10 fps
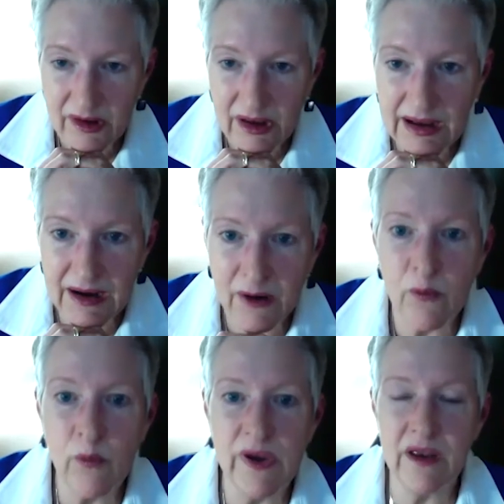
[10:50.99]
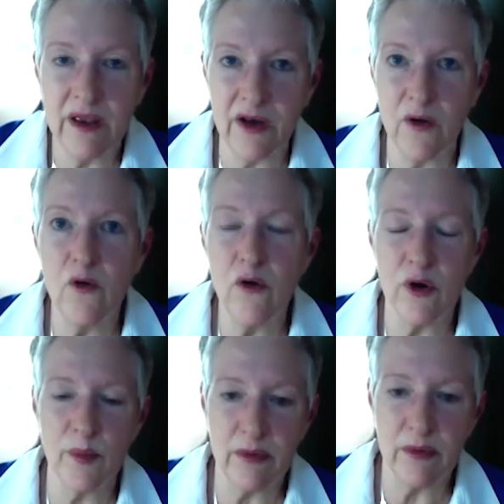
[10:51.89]
how we can
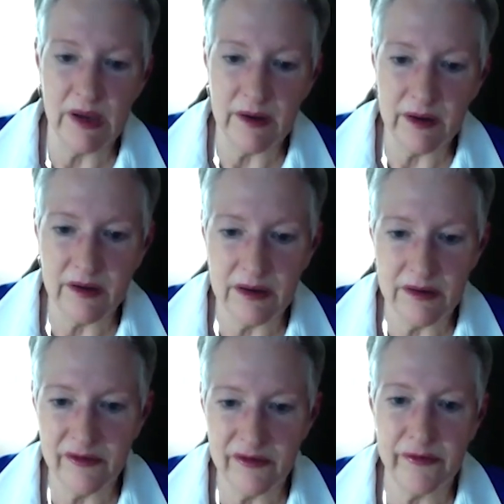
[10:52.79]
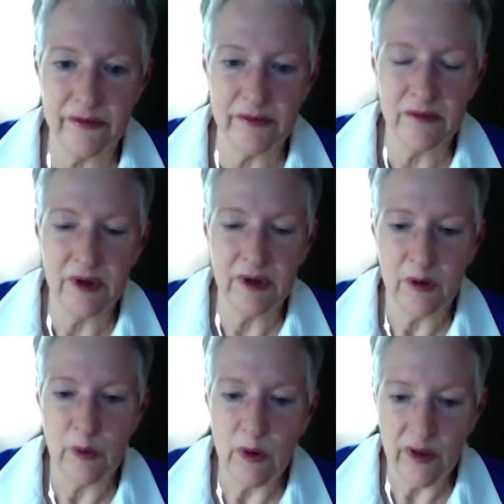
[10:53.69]
incorporate it into
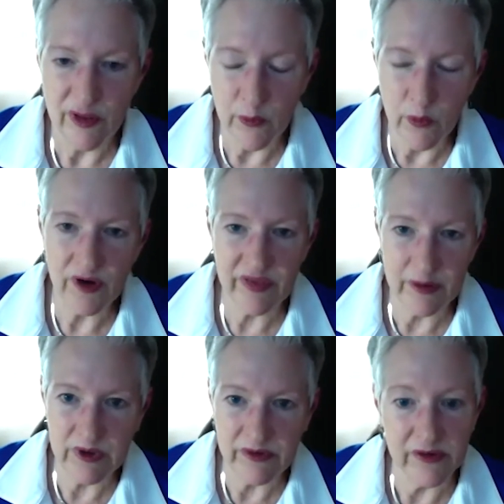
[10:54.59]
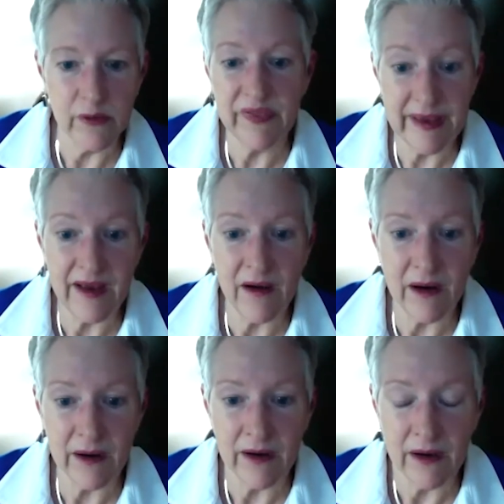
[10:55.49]
the work that we do. And they are.